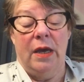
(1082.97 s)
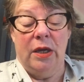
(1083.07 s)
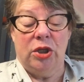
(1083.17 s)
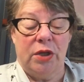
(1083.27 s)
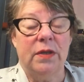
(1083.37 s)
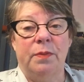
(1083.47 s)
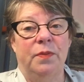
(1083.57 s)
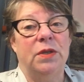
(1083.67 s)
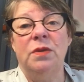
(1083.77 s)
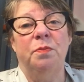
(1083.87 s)
she's
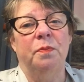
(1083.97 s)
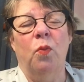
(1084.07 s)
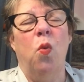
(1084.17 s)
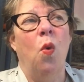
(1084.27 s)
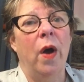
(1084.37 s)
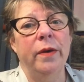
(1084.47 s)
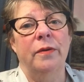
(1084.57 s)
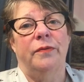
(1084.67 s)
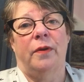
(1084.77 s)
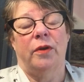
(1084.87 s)

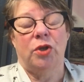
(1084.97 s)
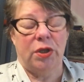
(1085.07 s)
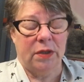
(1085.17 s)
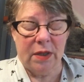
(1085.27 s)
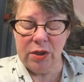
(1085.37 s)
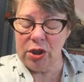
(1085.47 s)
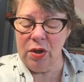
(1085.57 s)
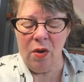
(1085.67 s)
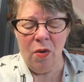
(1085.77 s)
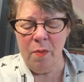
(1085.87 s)
wonderful. She
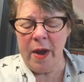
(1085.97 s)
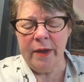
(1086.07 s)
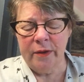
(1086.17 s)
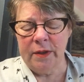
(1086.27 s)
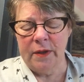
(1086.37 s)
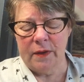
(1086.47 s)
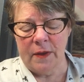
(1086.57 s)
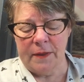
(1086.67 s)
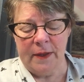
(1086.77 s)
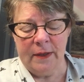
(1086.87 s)
oh my goodness,
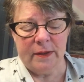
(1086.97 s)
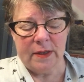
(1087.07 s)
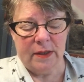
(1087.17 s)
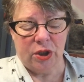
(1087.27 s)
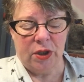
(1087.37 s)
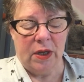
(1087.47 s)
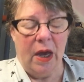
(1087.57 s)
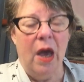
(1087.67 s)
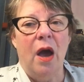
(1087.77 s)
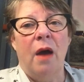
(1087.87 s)
the things that she
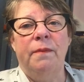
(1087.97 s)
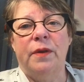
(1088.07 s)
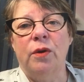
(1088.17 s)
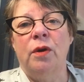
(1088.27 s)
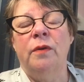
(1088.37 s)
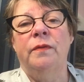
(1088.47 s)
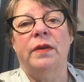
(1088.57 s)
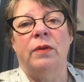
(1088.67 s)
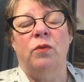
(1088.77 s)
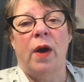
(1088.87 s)
observes
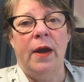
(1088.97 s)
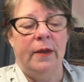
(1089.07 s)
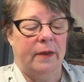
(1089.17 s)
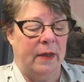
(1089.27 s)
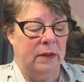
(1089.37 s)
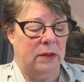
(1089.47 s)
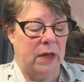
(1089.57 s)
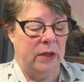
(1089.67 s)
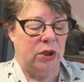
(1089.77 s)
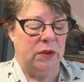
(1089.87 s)
and writes, and
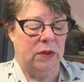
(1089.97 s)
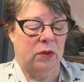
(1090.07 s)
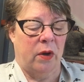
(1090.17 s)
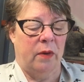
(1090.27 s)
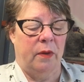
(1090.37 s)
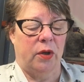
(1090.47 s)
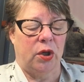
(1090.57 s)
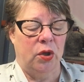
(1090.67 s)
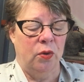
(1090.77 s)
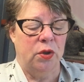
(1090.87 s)
she's got a
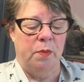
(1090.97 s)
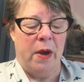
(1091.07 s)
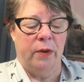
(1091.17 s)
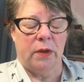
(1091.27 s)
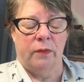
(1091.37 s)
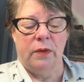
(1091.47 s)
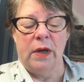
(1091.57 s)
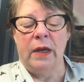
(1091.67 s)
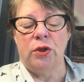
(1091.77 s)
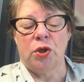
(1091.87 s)
huge amount of
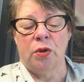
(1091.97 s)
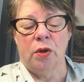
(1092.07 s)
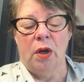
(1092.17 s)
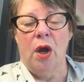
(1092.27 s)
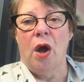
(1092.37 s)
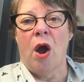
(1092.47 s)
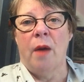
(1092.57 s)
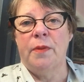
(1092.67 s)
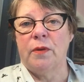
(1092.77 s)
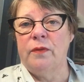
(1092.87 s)
nature
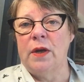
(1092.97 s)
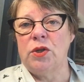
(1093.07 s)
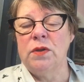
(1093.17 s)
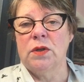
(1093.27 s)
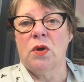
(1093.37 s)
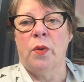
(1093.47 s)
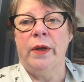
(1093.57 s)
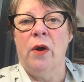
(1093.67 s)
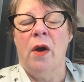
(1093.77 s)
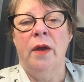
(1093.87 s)
observations
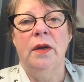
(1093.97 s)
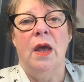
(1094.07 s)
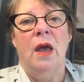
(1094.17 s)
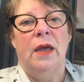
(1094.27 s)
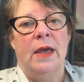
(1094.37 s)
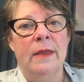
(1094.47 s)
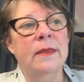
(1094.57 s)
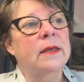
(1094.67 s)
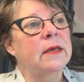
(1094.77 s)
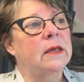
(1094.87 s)
going on
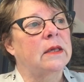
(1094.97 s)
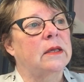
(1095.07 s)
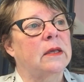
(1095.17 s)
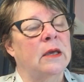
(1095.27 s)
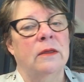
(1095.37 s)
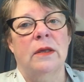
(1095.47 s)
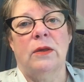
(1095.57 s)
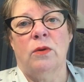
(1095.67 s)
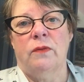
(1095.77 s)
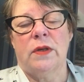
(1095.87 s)
in this
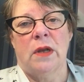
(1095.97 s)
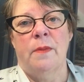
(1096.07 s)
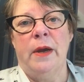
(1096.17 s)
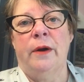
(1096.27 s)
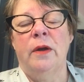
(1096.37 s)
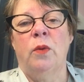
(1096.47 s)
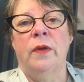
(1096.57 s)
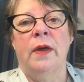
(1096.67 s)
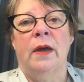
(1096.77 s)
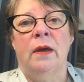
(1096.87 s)
sort of slum area where
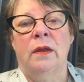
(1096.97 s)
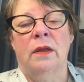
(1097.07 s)
the